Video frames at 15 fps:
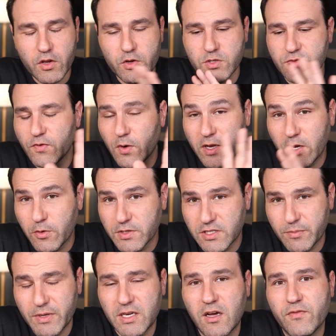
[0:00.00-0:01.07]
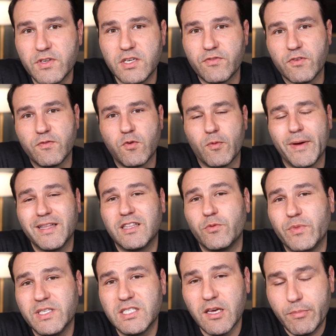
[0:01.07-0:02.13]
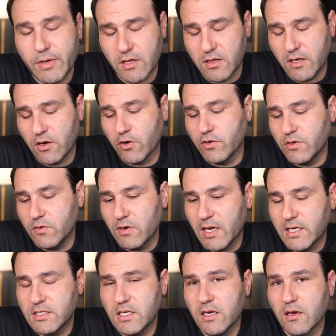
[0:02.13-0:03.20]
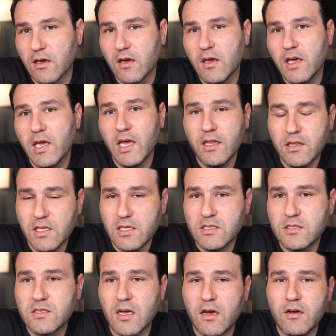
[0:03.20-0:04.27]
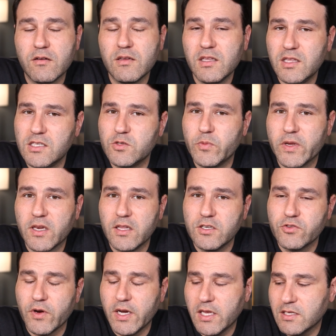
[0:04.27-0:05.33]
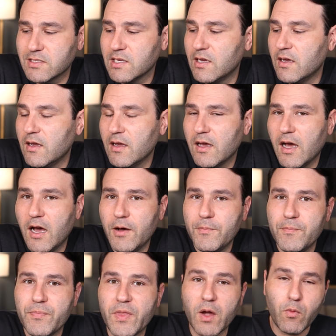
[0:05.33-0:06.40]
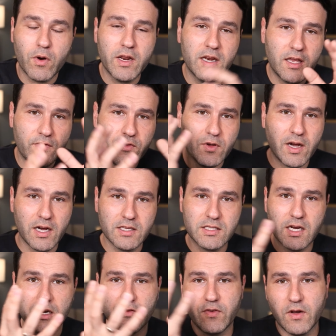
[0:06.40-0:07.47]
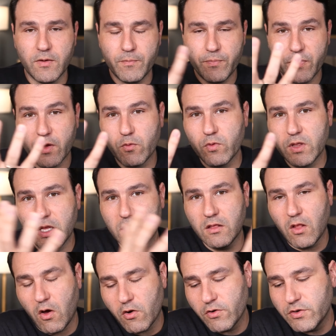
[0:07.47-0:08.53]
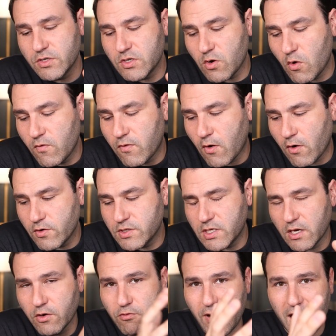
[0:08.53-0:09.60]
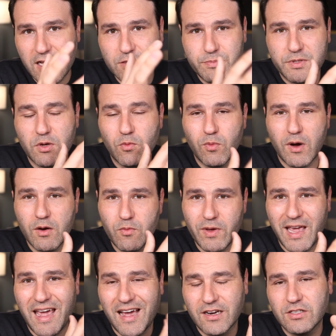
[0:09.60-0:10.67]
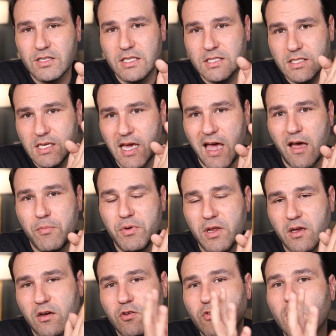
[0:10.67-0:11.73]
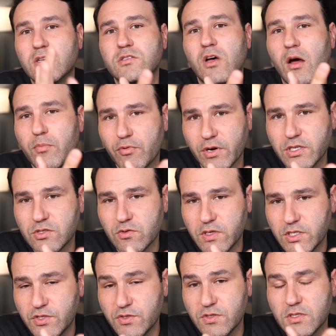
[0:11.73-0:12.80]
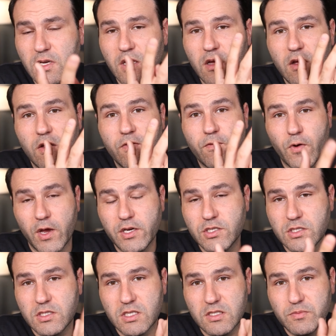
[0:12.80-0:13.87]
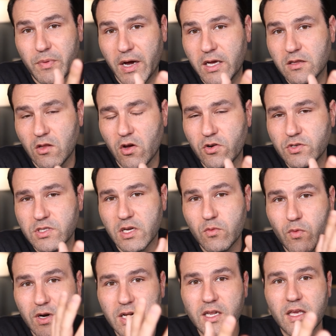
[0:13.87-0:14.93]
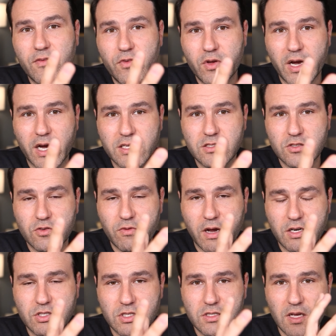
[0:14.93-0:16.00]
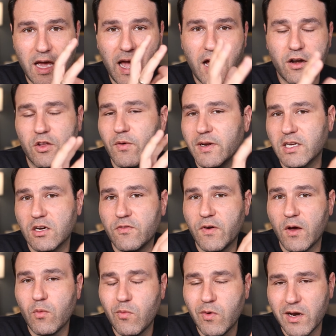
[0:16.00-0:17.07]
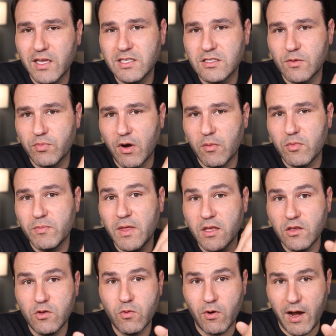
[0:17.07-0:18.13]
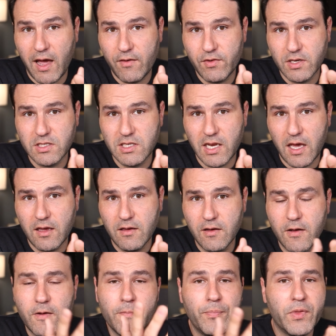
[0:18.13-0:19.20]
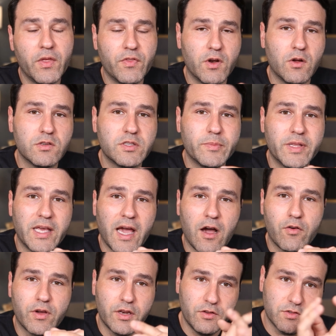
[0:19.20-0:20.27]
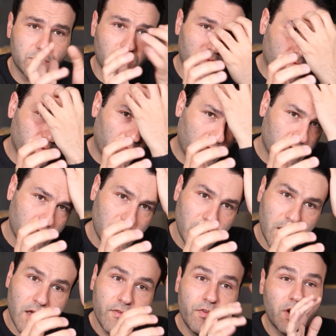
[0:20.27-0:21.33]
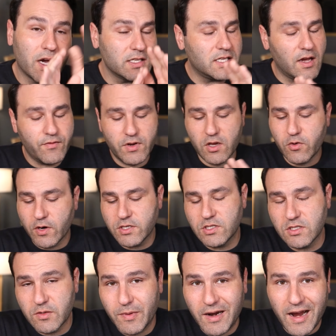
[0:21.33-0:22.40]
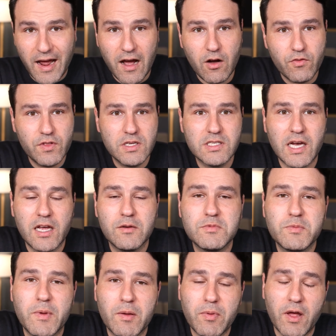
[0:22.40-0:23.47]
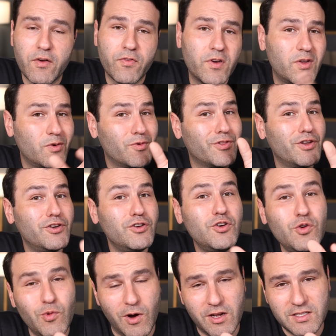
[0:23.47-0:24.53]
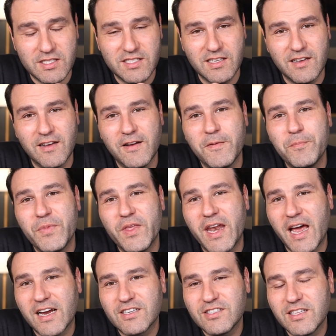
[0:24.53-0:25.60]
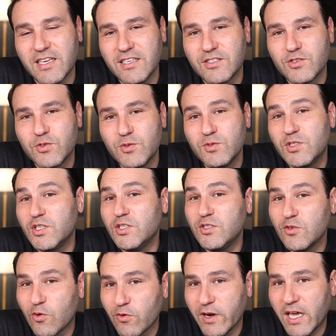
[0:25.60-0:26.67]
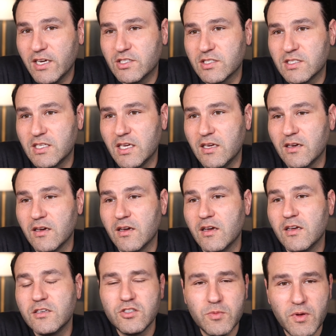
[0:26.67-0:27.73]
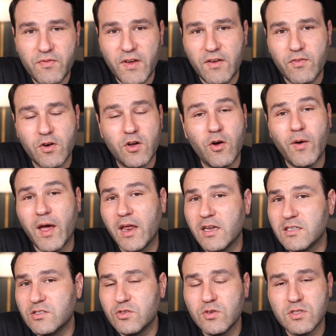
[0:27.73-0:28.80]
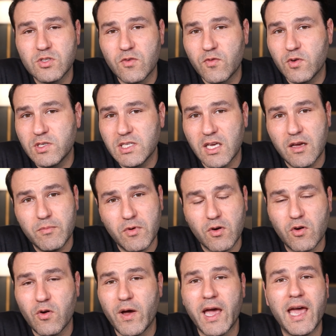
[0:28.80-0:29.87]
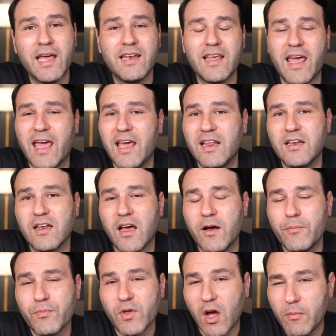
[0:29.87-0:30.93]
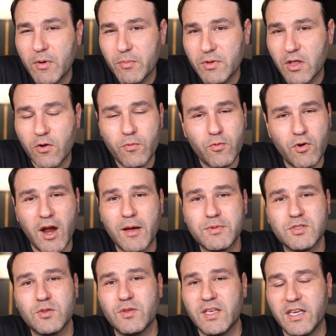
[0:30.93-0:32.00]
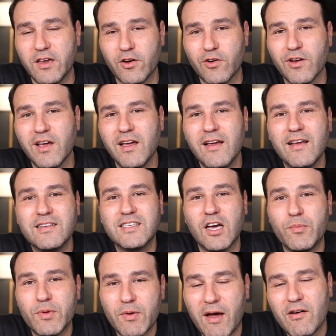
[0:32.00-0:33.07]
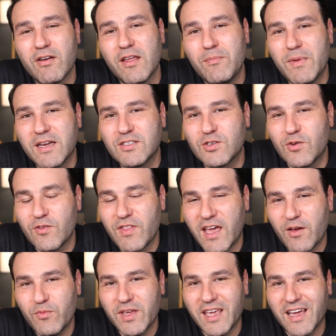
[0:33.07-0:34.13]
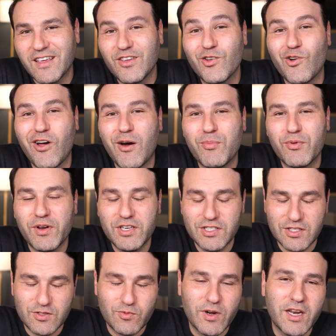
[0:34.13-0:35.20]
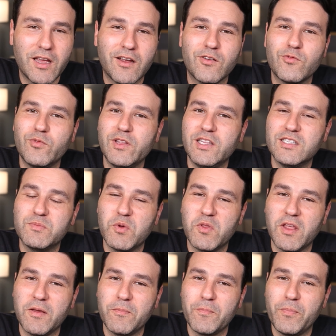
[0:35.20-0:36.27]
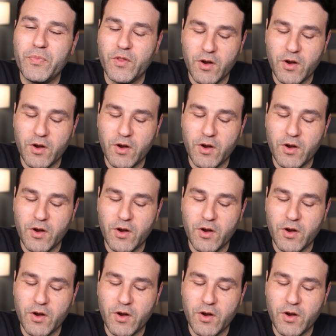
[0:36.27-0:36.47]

useful. I know it's a bit of a different format than we typically are utilizing in these weekly trainings. I wanted to give you guys kind of a really large overarching grasp to what we actually see happening across operational issues for agencies by and large, and wanted to give you guys a direction to how do you identify what is the problem that you are having today, and then ultimately how can you solve for that. If you guys have any questions about how these items may apply for you or the nuance that actually is true to your agency, do me a favor, go ahead and shoot us over a DM or go ahead and comment below. We're absolutely here to help you out and make sure that we get your operations running really smoothly.